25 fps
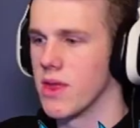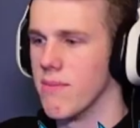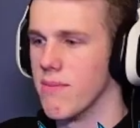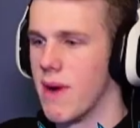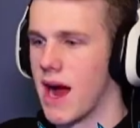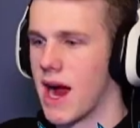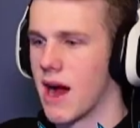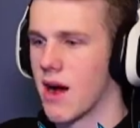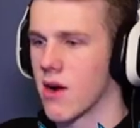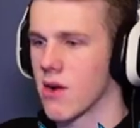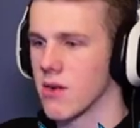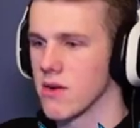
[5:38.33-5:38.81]
the
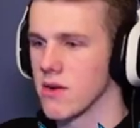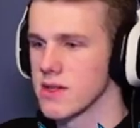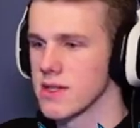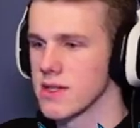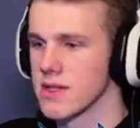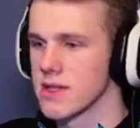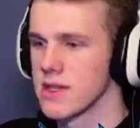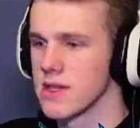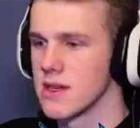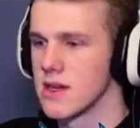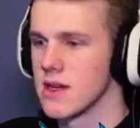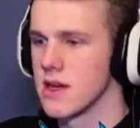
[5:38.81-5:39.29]

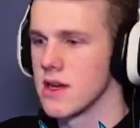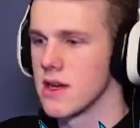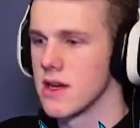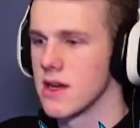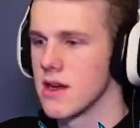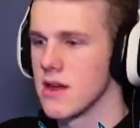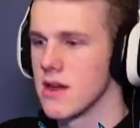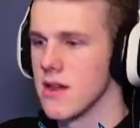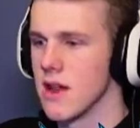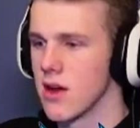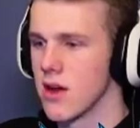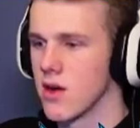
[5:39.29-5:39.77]
barrels.
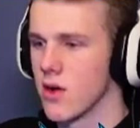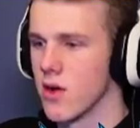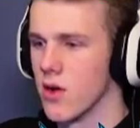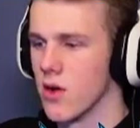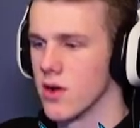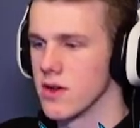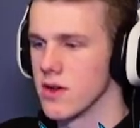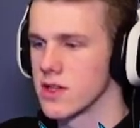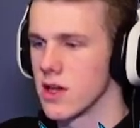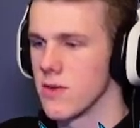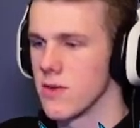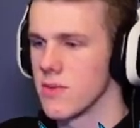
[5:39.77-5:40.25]
There could
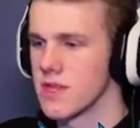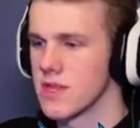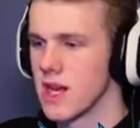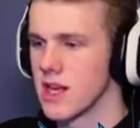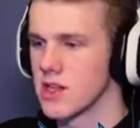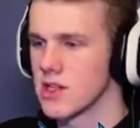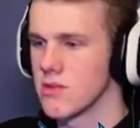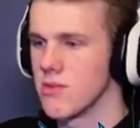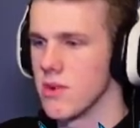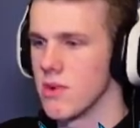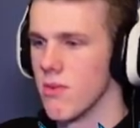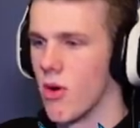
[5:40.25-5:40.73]
also
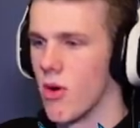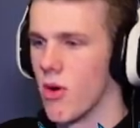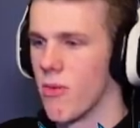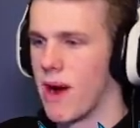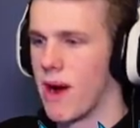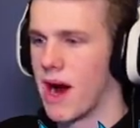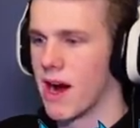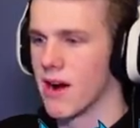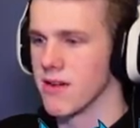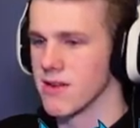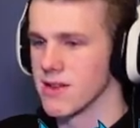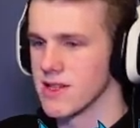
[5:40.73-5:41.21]
potentially be more
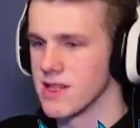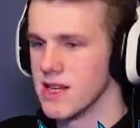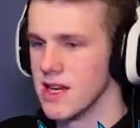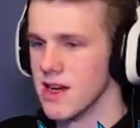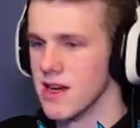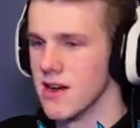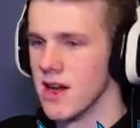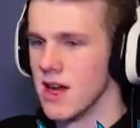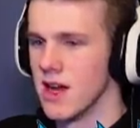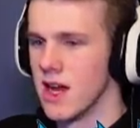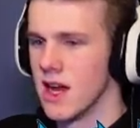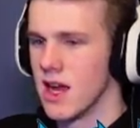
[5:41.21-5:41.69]
barrels
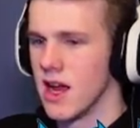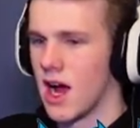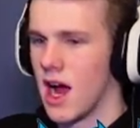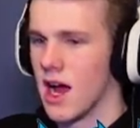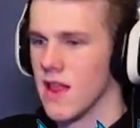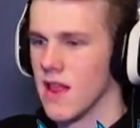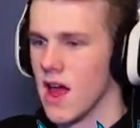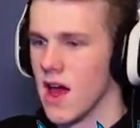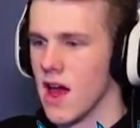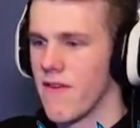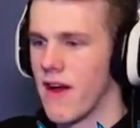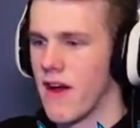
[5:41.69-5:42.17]
here. I
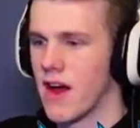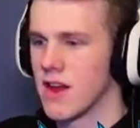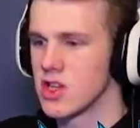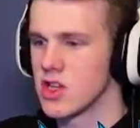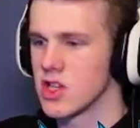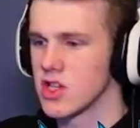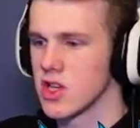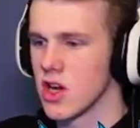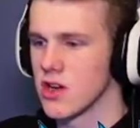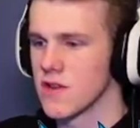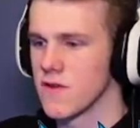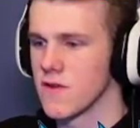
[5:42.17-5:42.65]
love how it
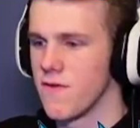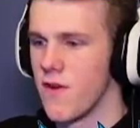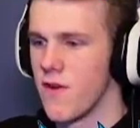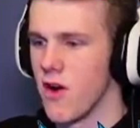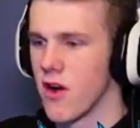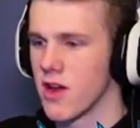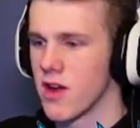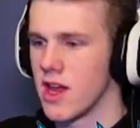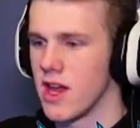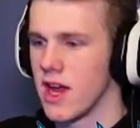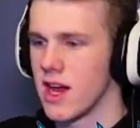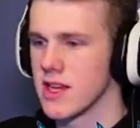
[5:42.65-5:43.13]
just goes
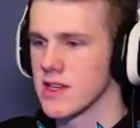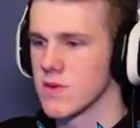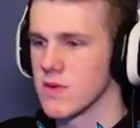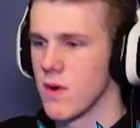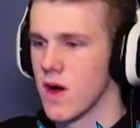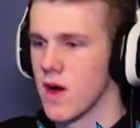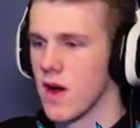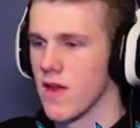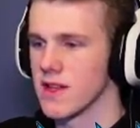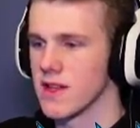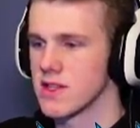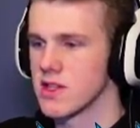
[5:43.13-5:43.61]
foggy as
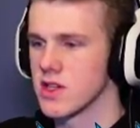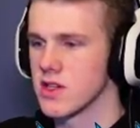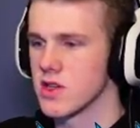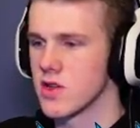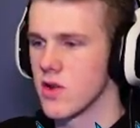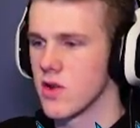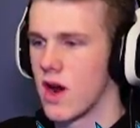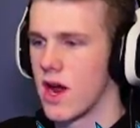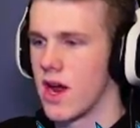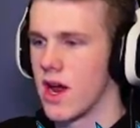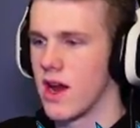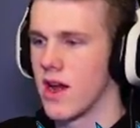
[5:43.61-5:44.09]
well. That's just
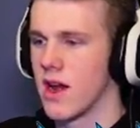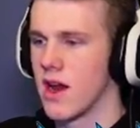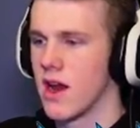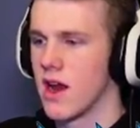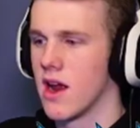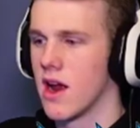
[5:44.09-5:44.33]
great.